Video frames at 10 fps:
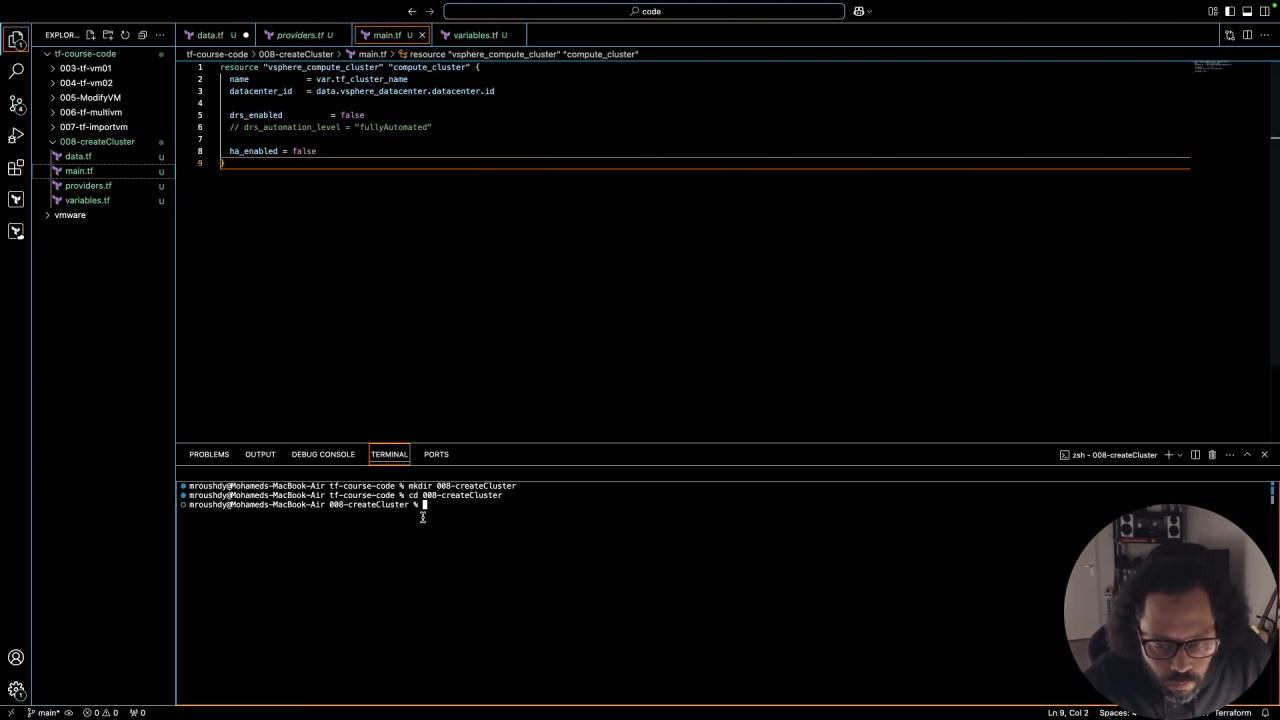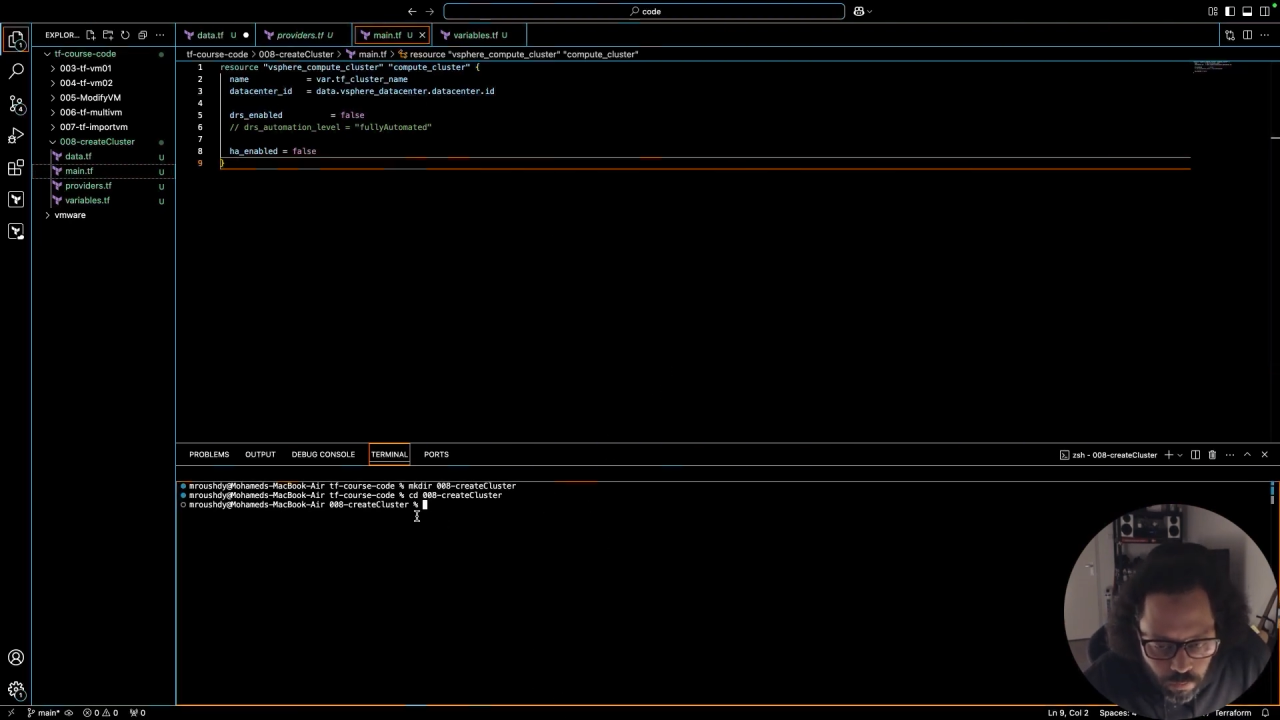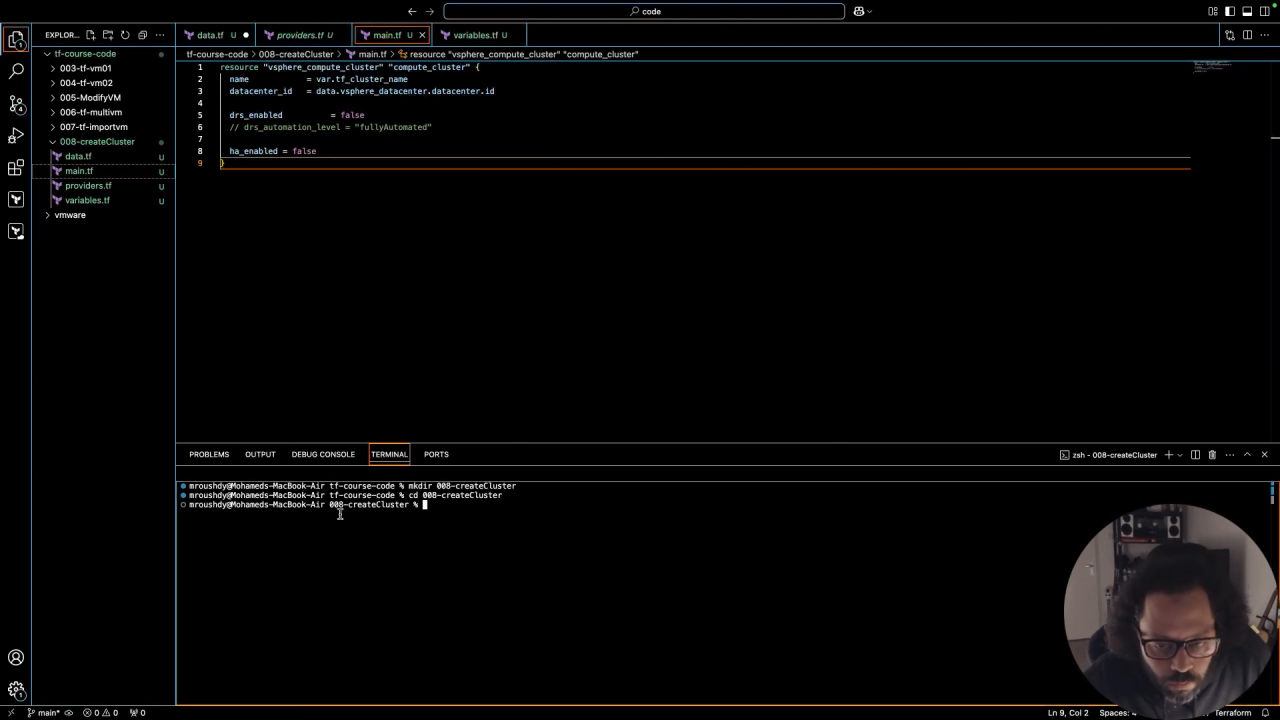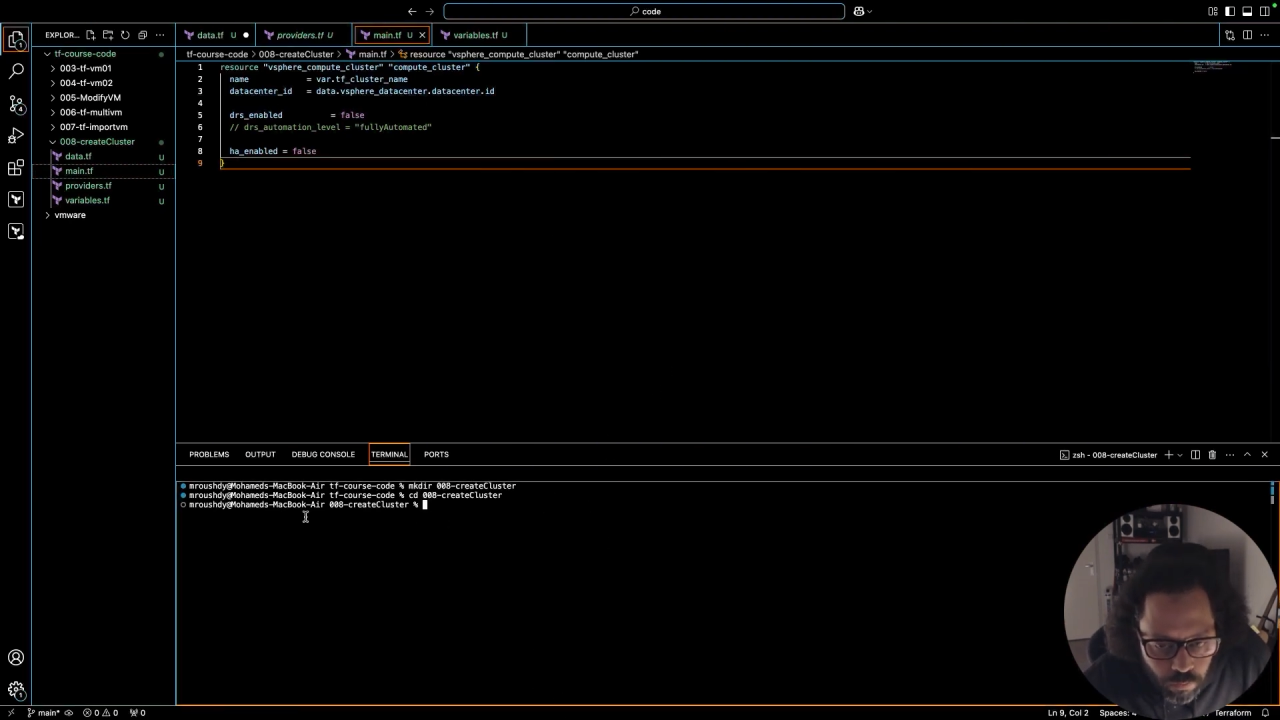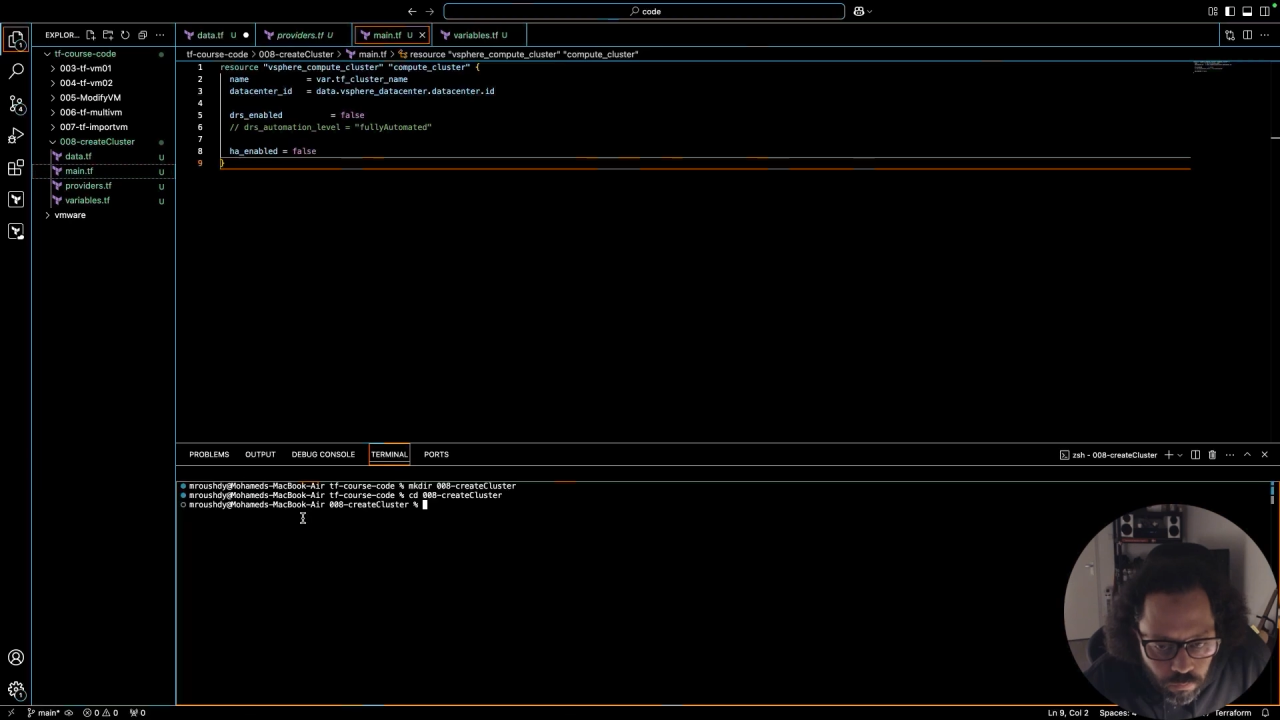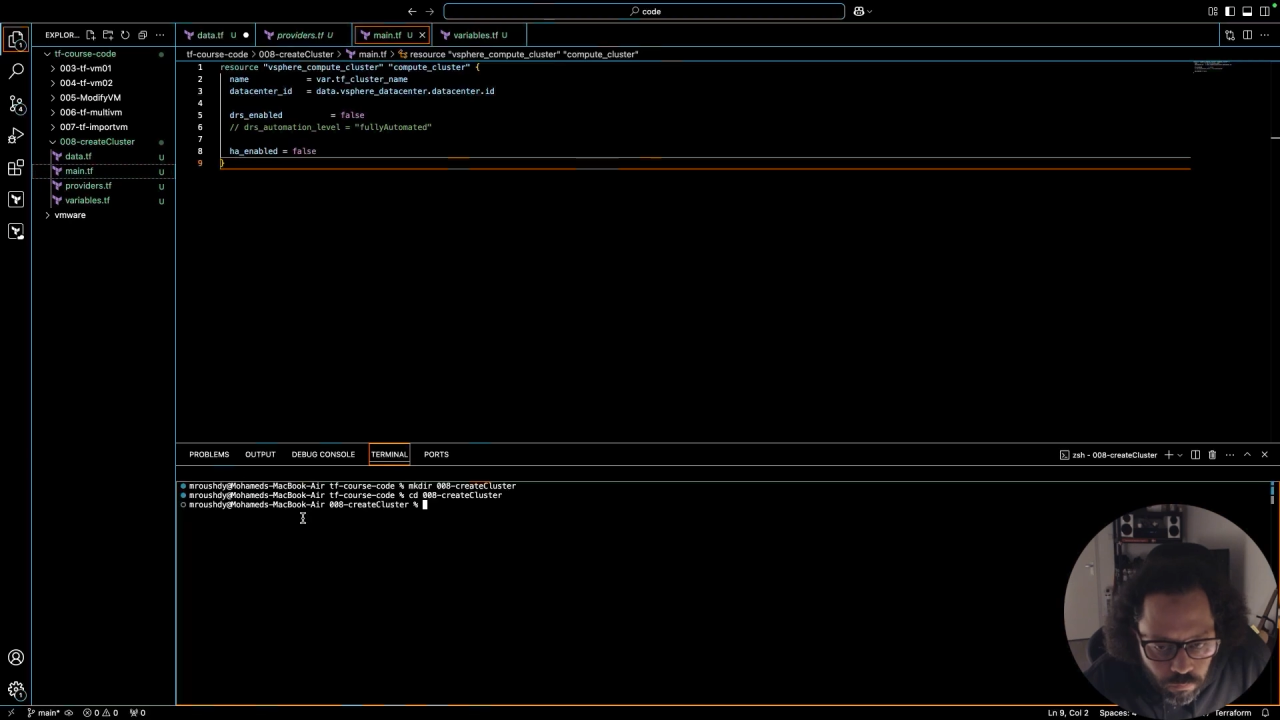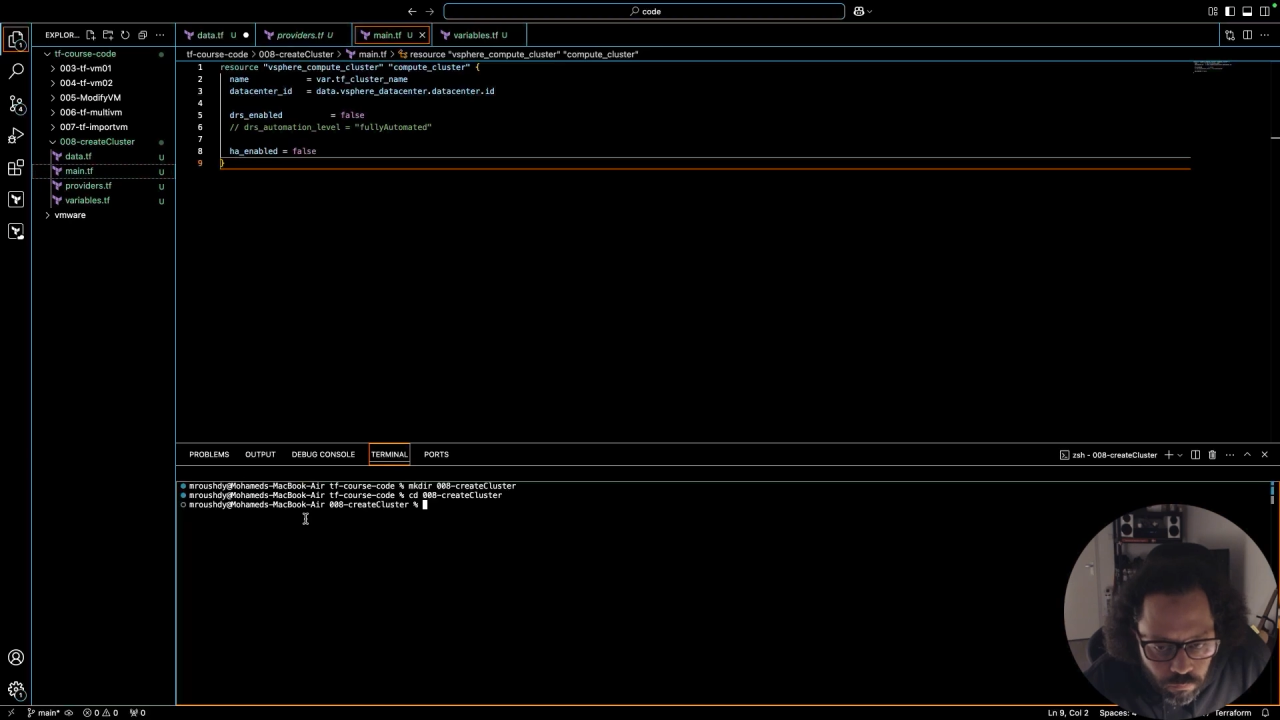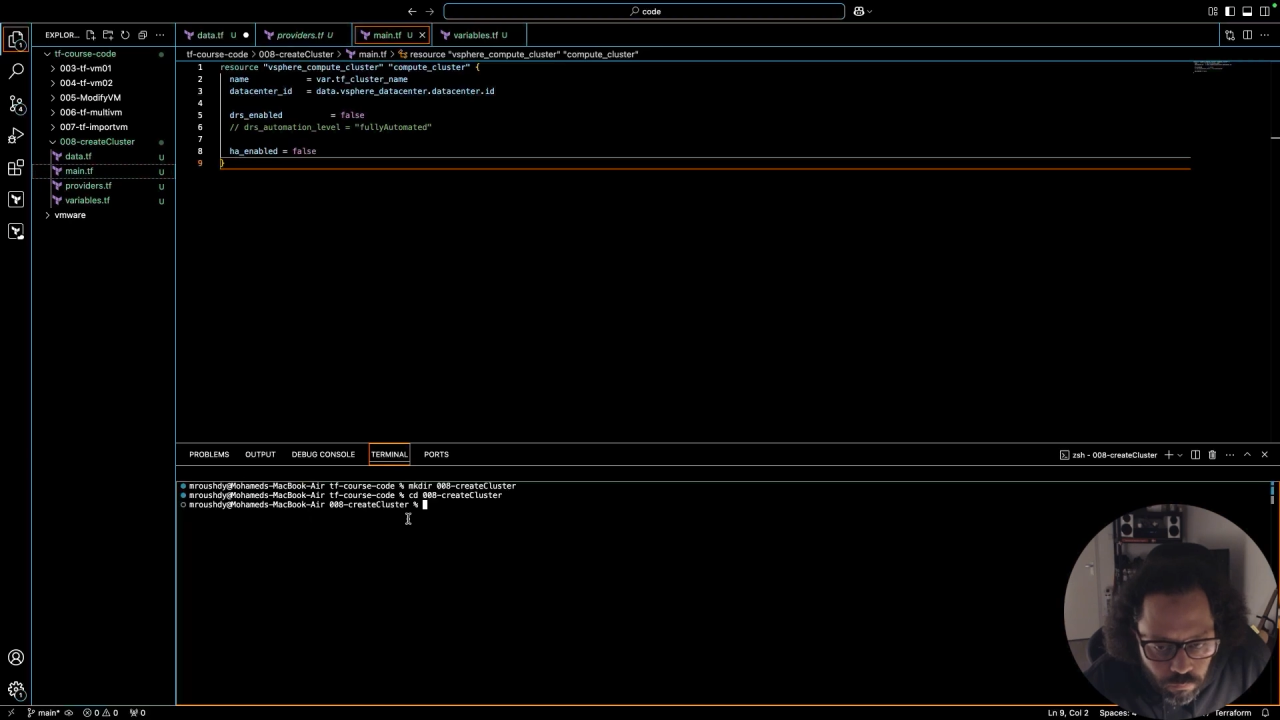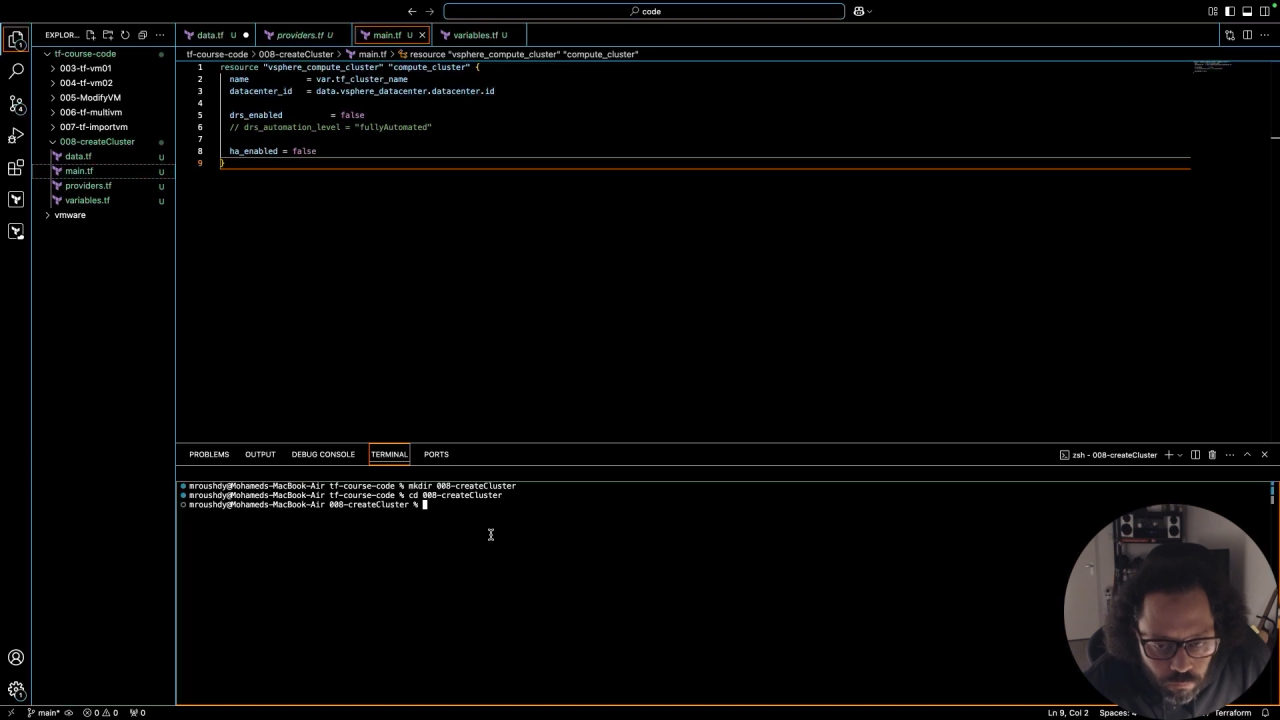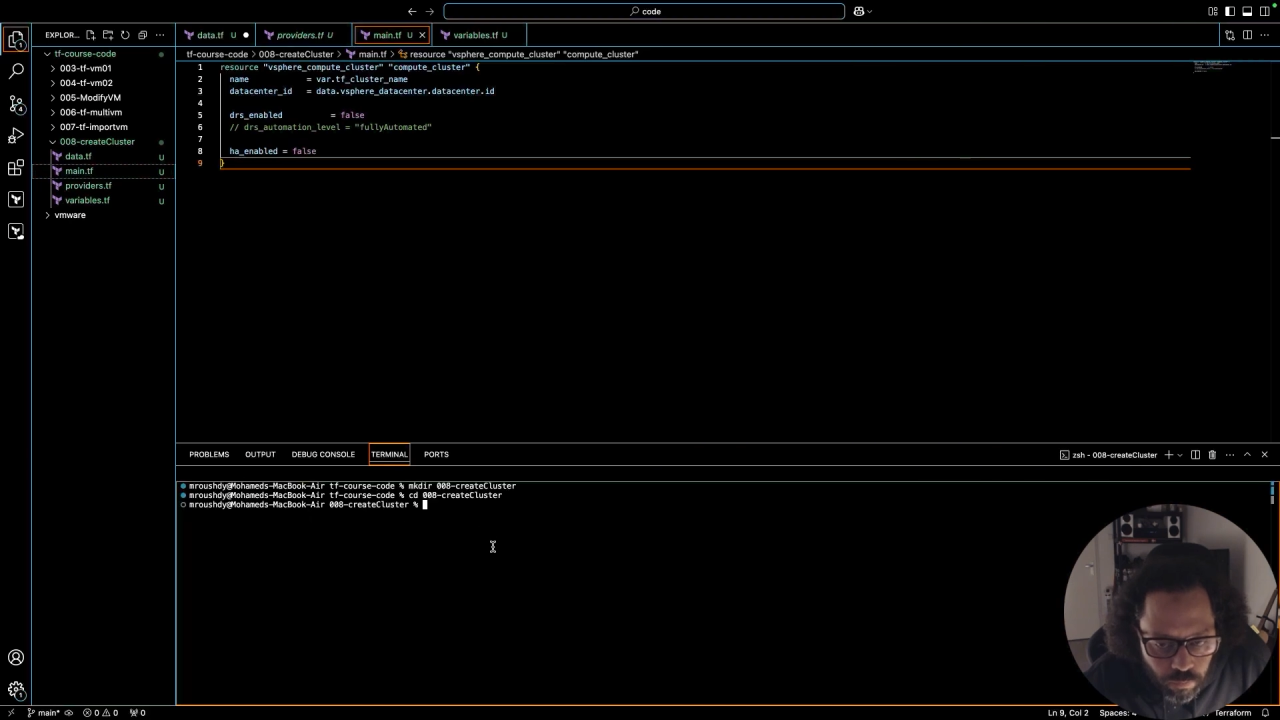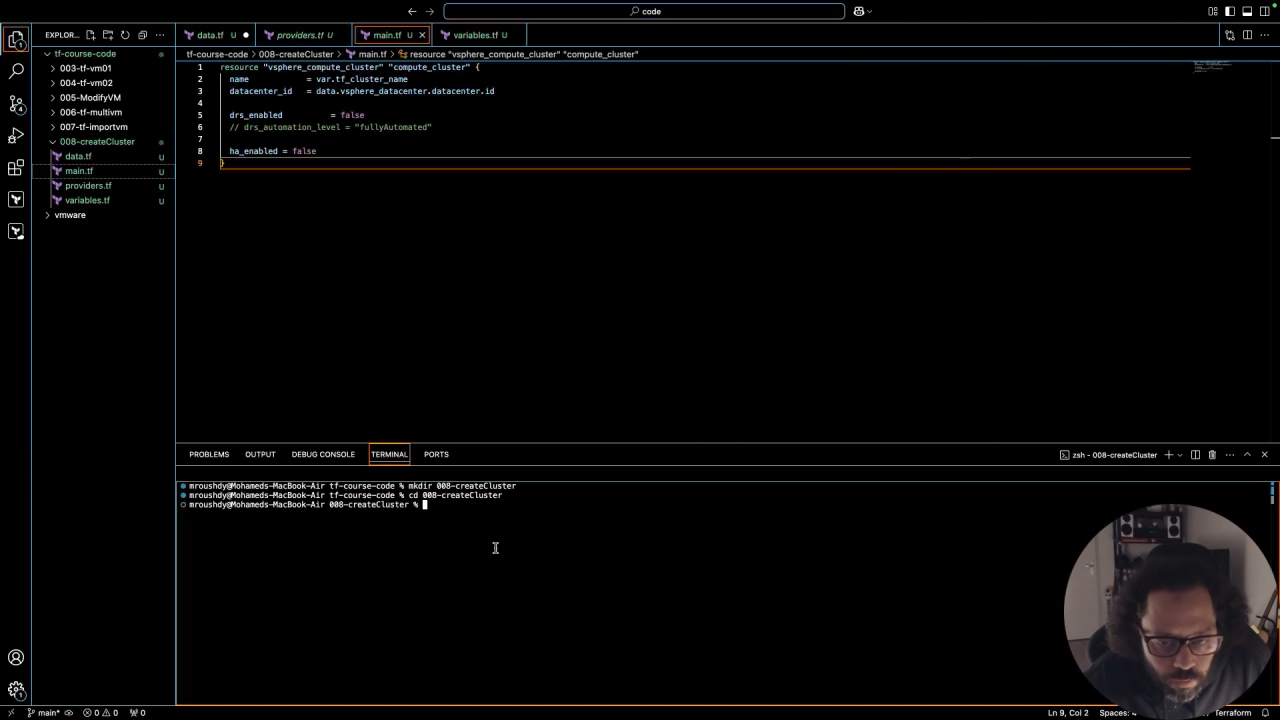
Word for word: and here